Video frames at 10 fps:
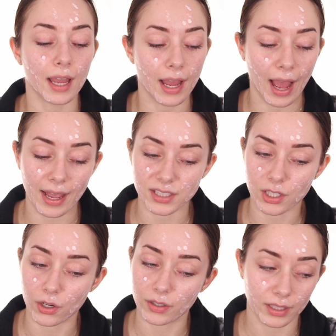has
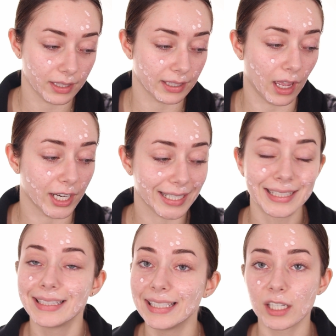a
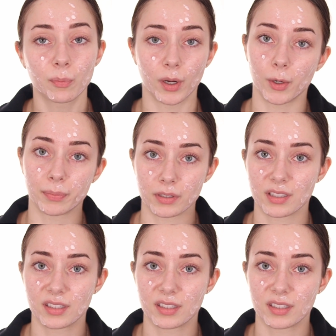clear purpose.